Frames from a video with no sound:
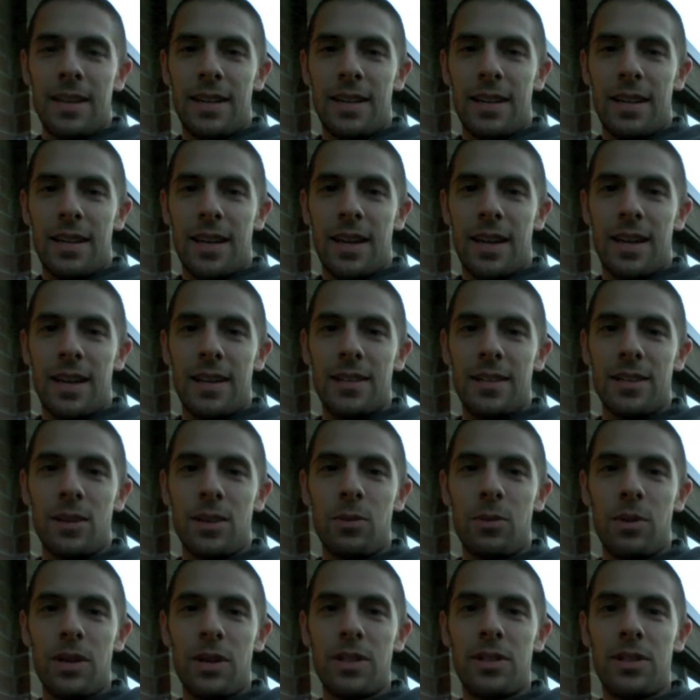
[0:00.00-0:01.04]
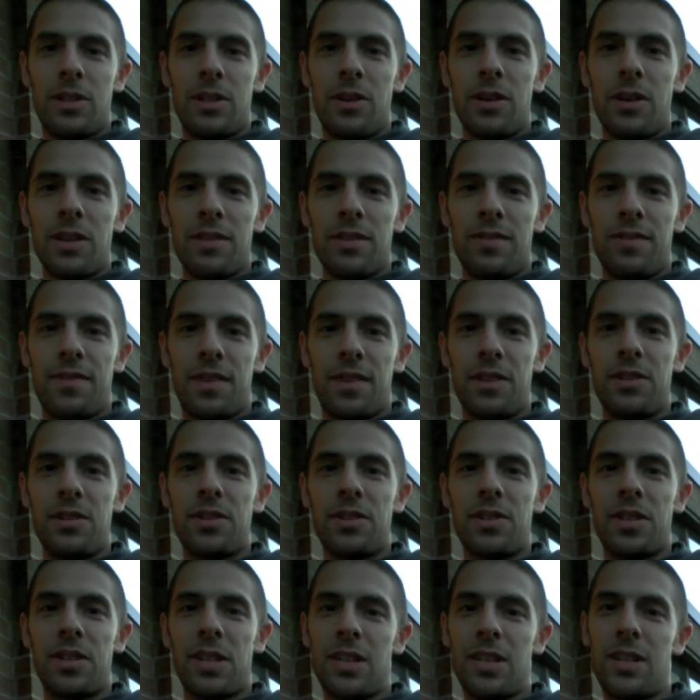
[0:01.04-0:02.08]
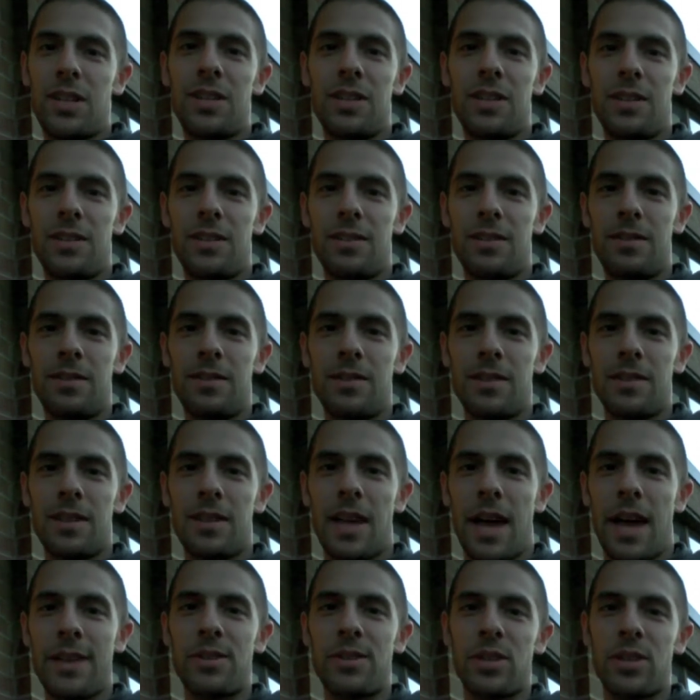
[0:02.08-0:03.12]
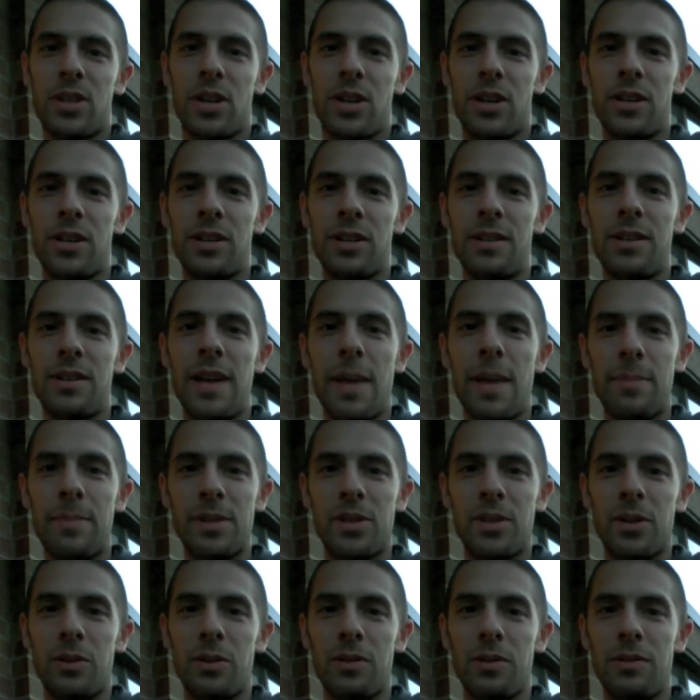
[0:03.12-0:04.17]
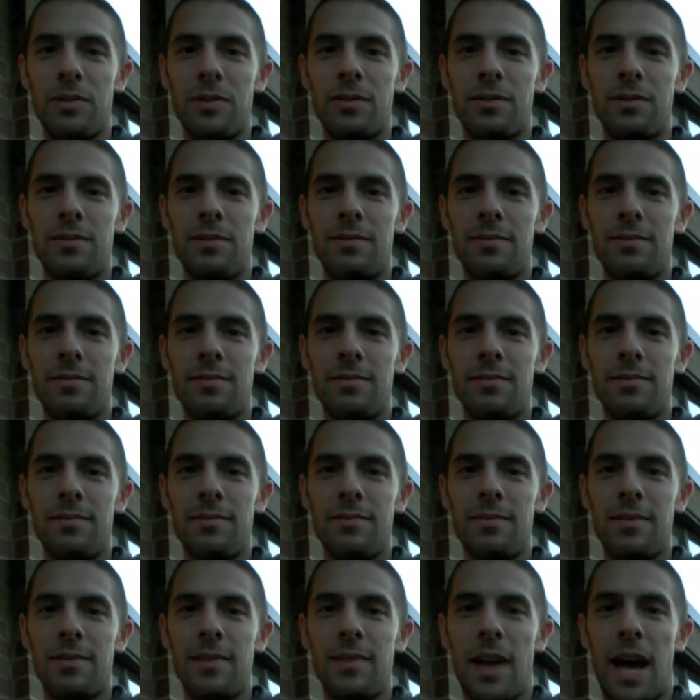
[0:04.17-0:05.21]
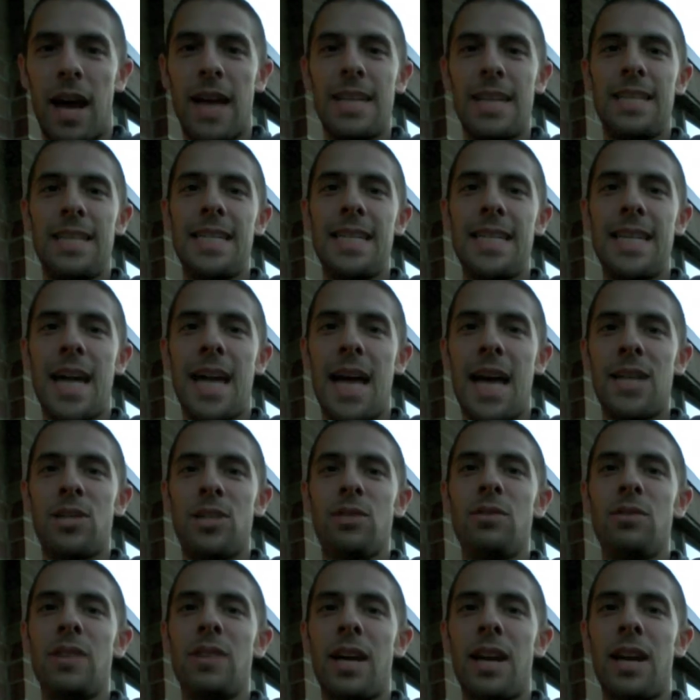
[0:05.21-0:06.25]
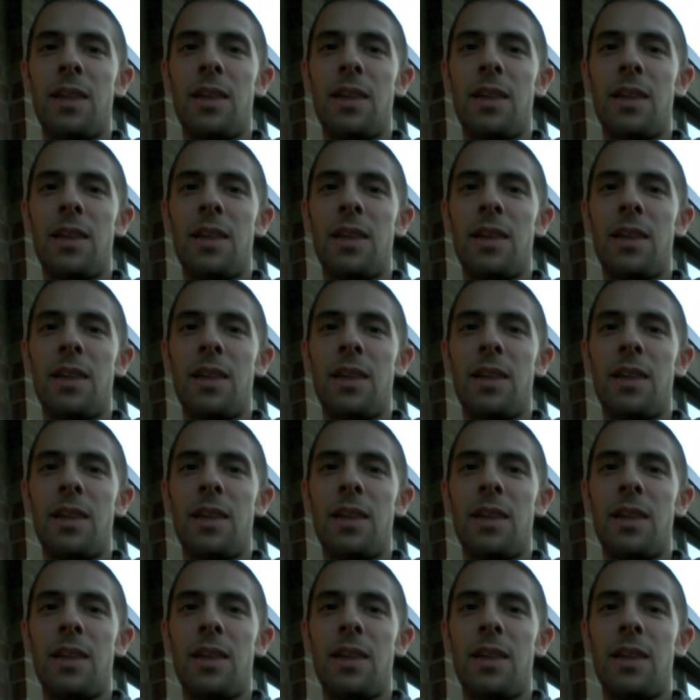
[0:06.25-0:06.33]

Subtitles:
as I was during the first Cast a Curtain episode. I did not do that on